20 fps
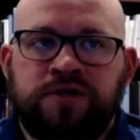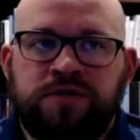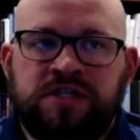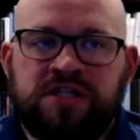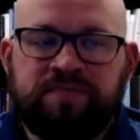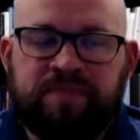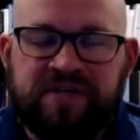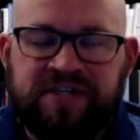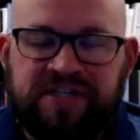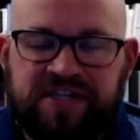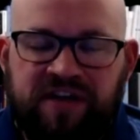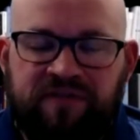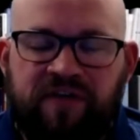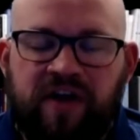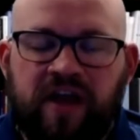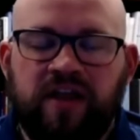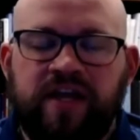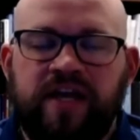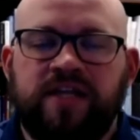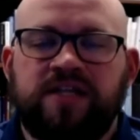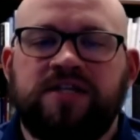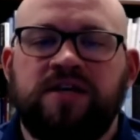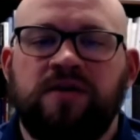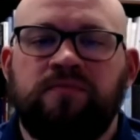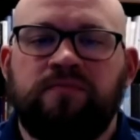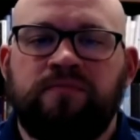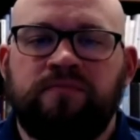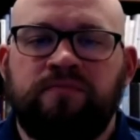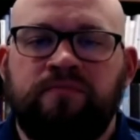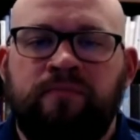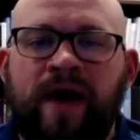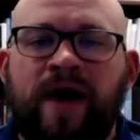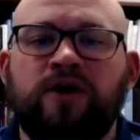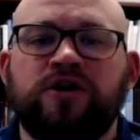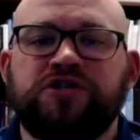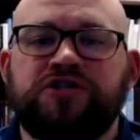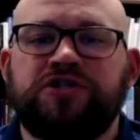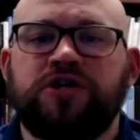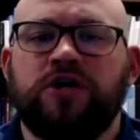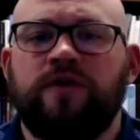specifically to
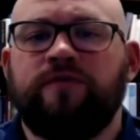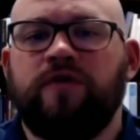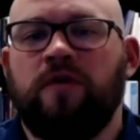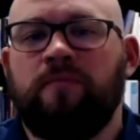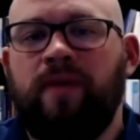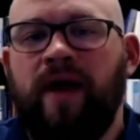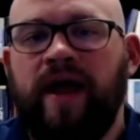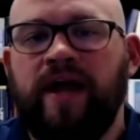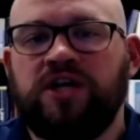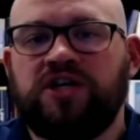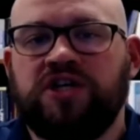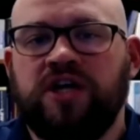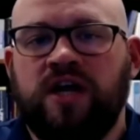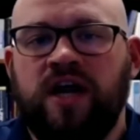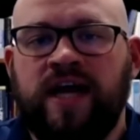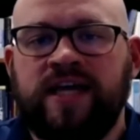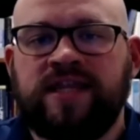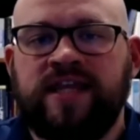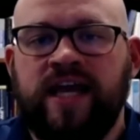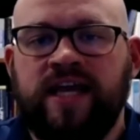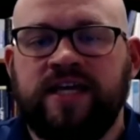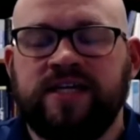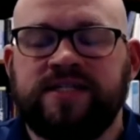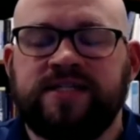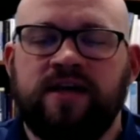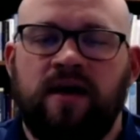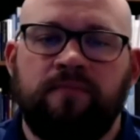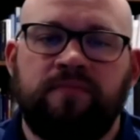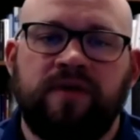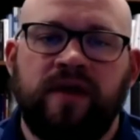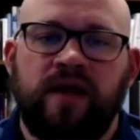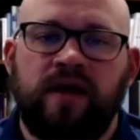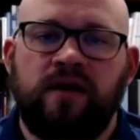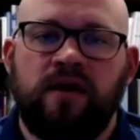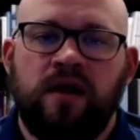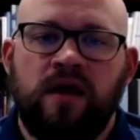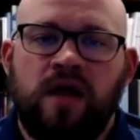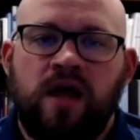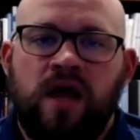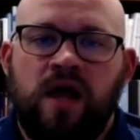better serve your patient, I think is
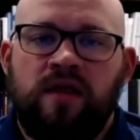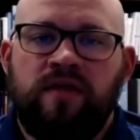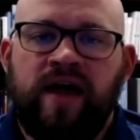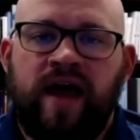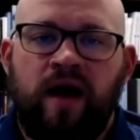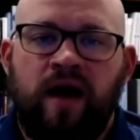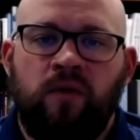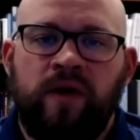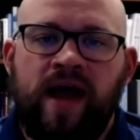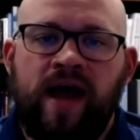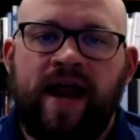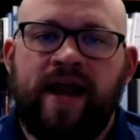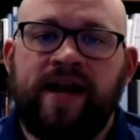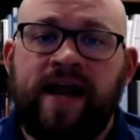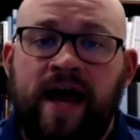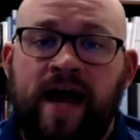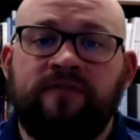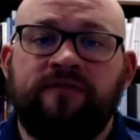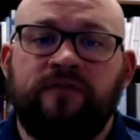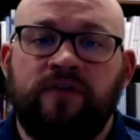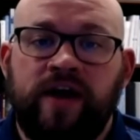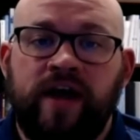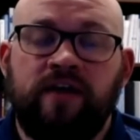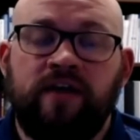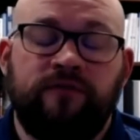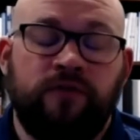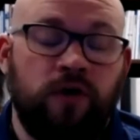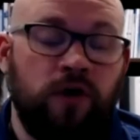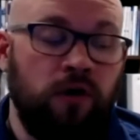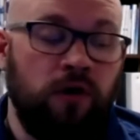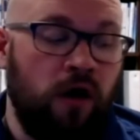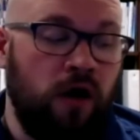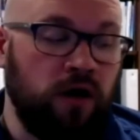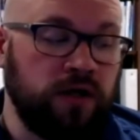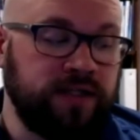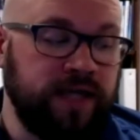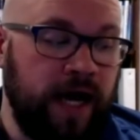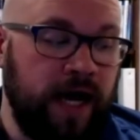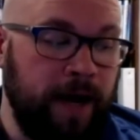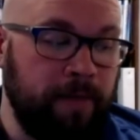something that we ought not to forget for a
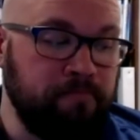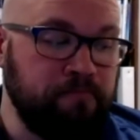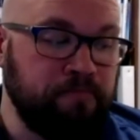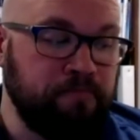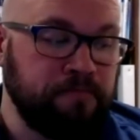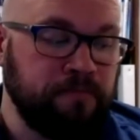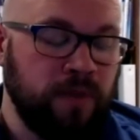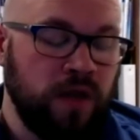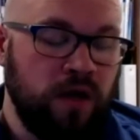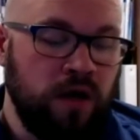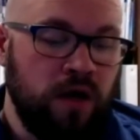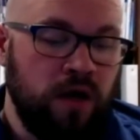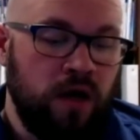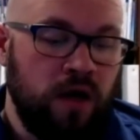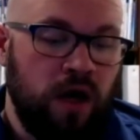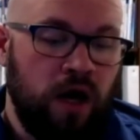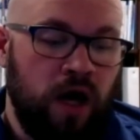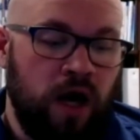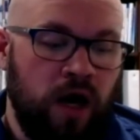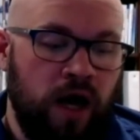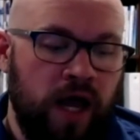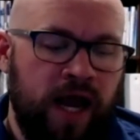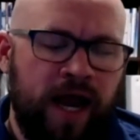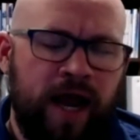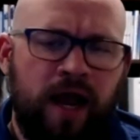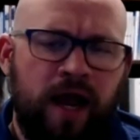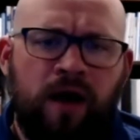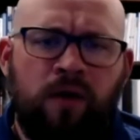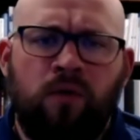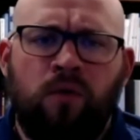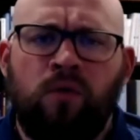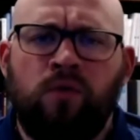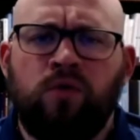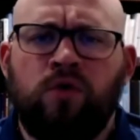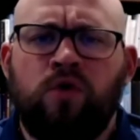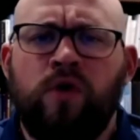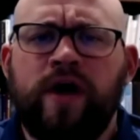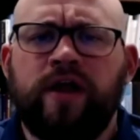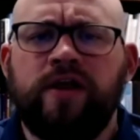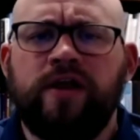long time. And I
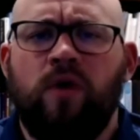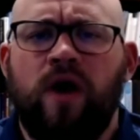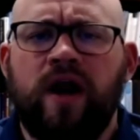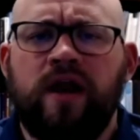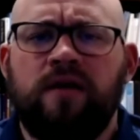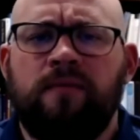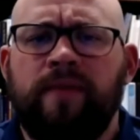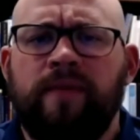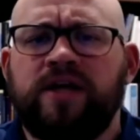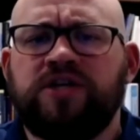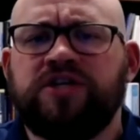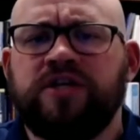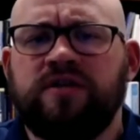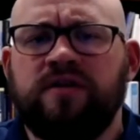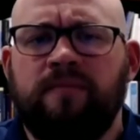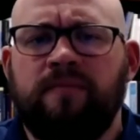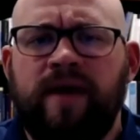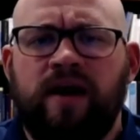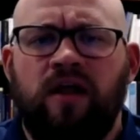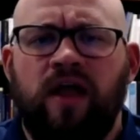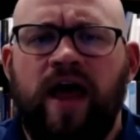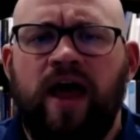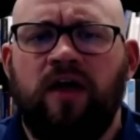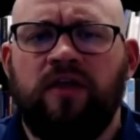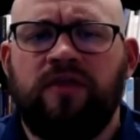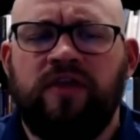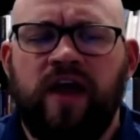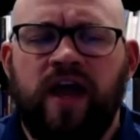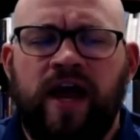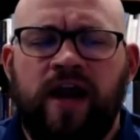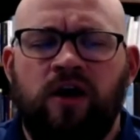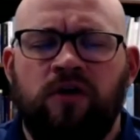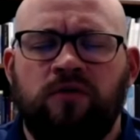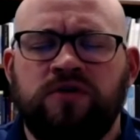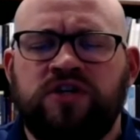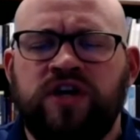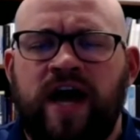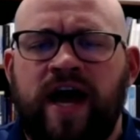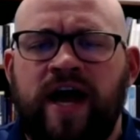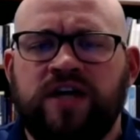quickly wanted to mention the mental health thing. I know,
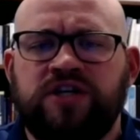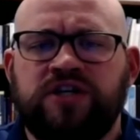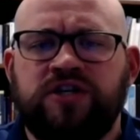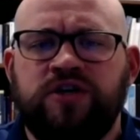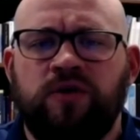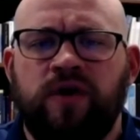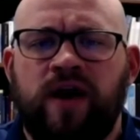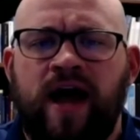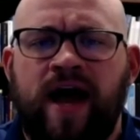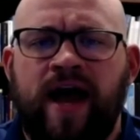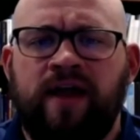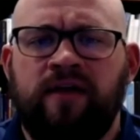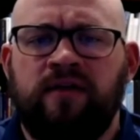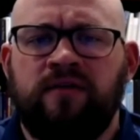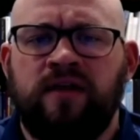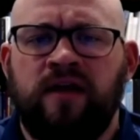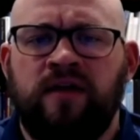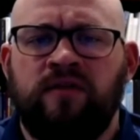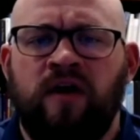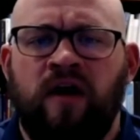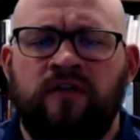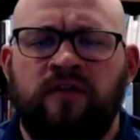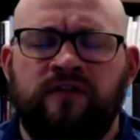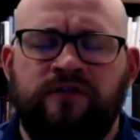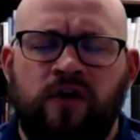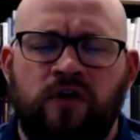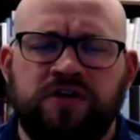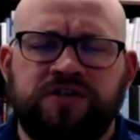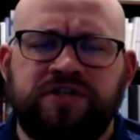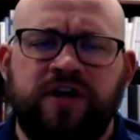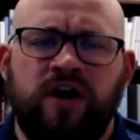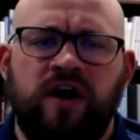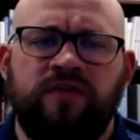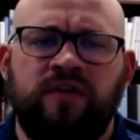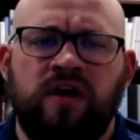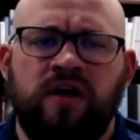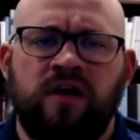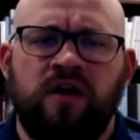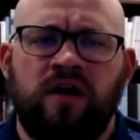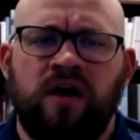Josh, you and I and the other folks here on
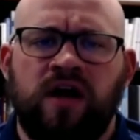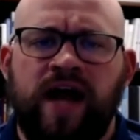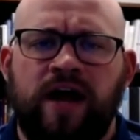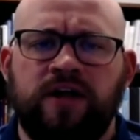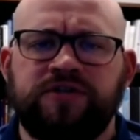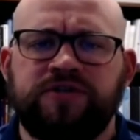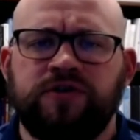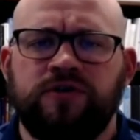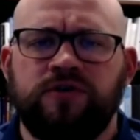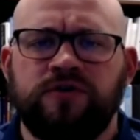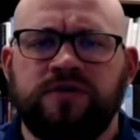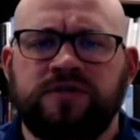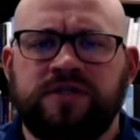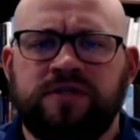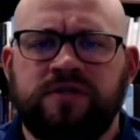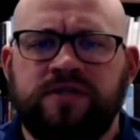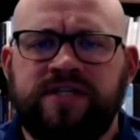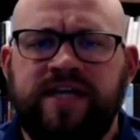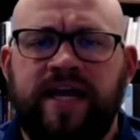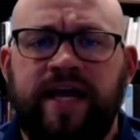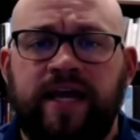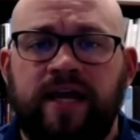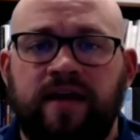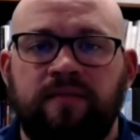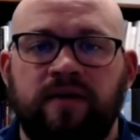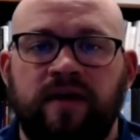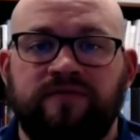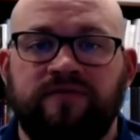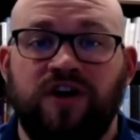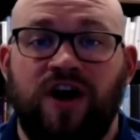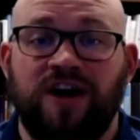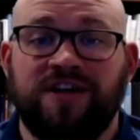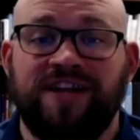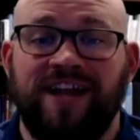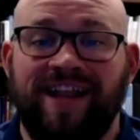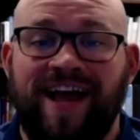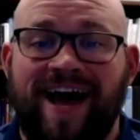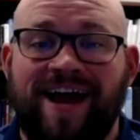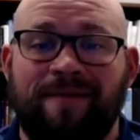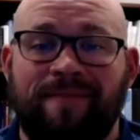the council's team have talked a
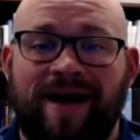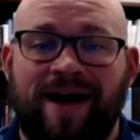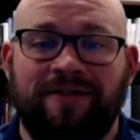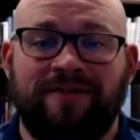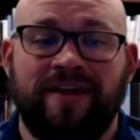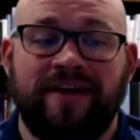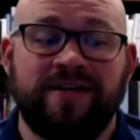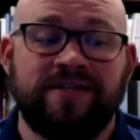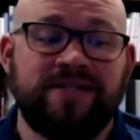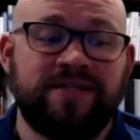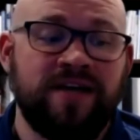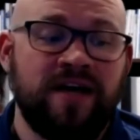lot about this.